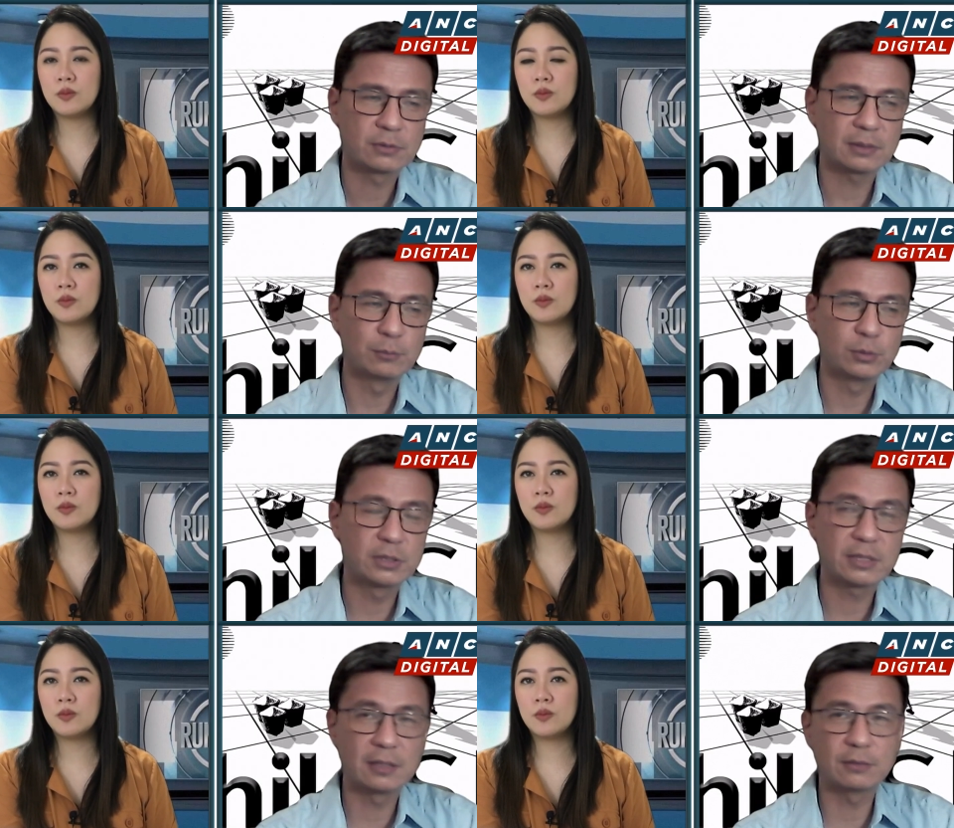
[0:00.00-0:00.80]
Speaker 1: some
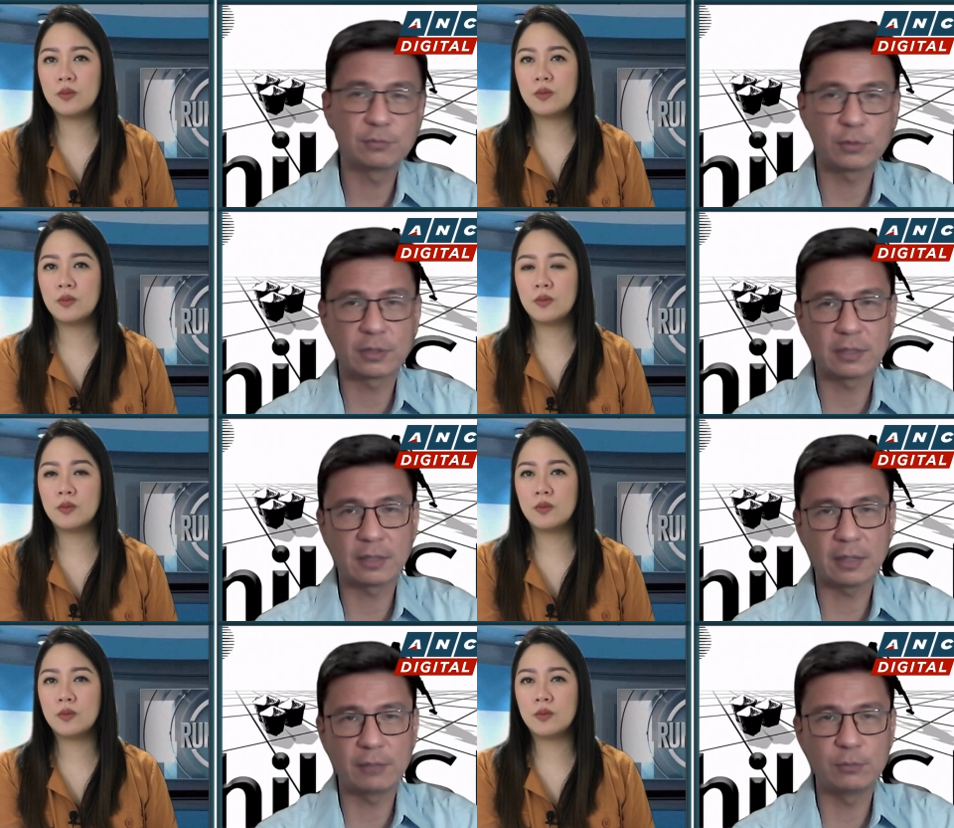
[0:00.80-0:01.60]
would sell for,
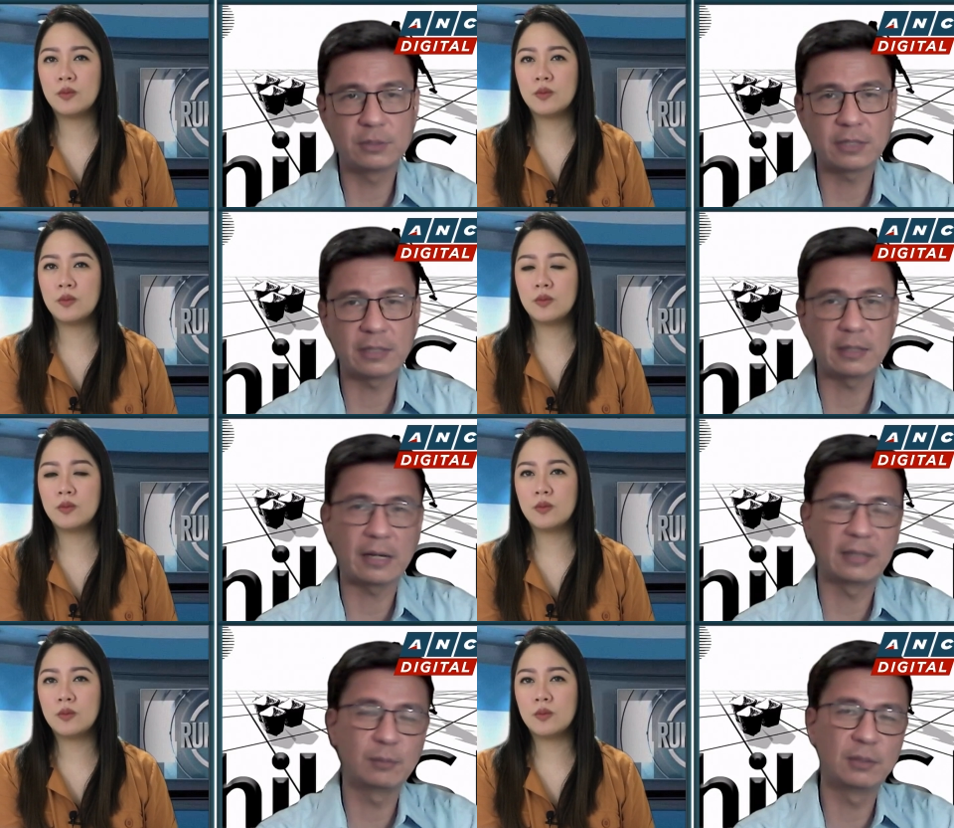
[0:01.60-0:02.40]
uh, I would say,
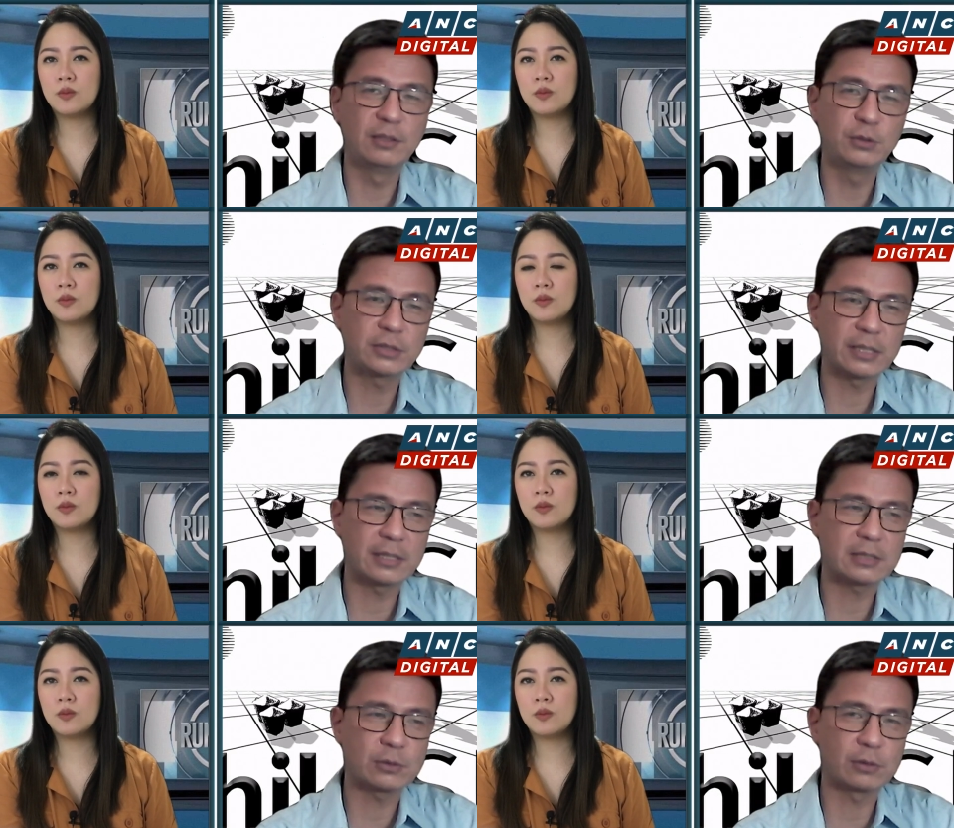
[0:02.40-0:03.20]
animal
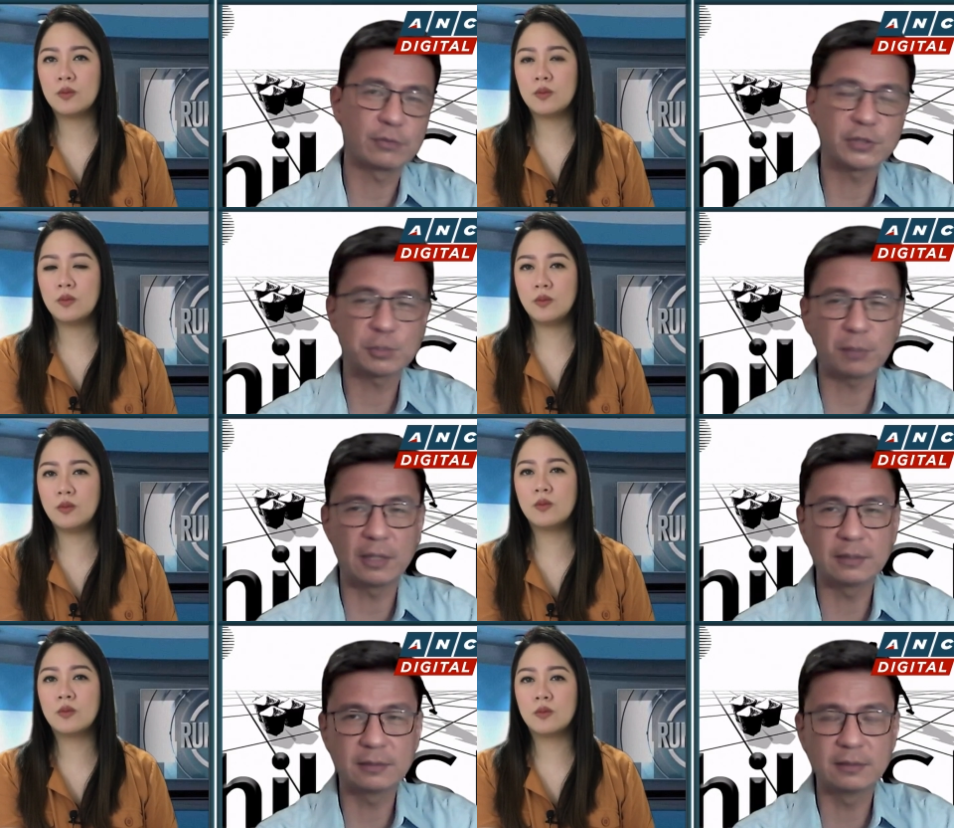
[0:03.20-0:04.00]
uses or fish hmm.
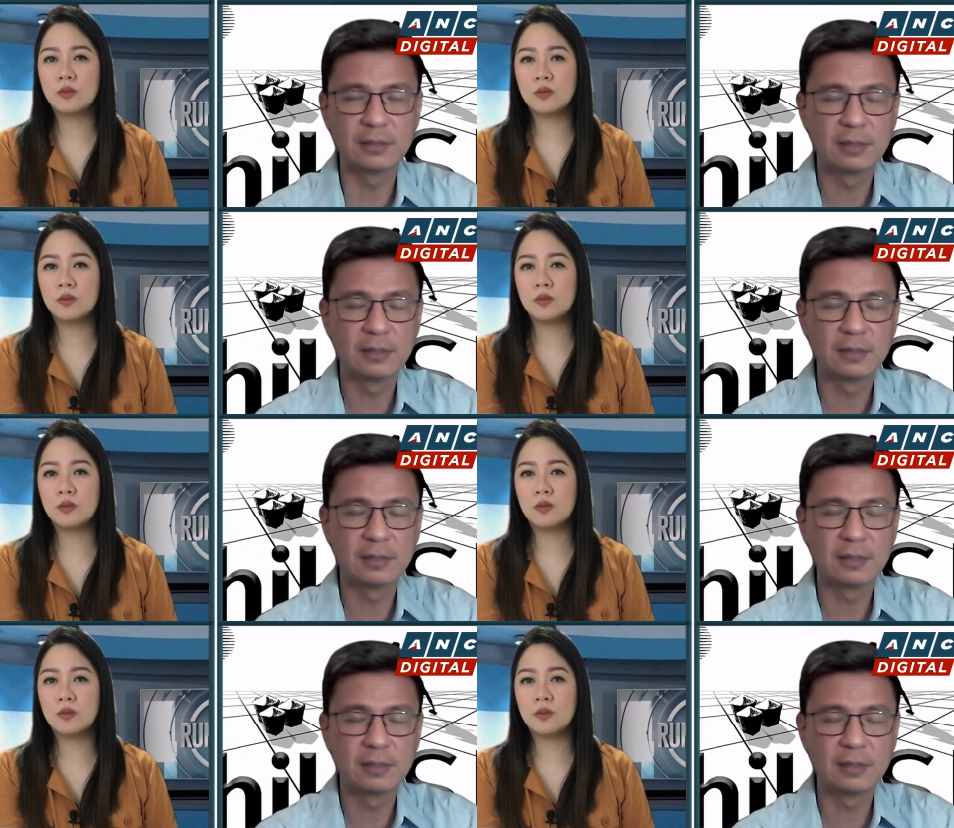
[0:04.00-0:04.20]
pond.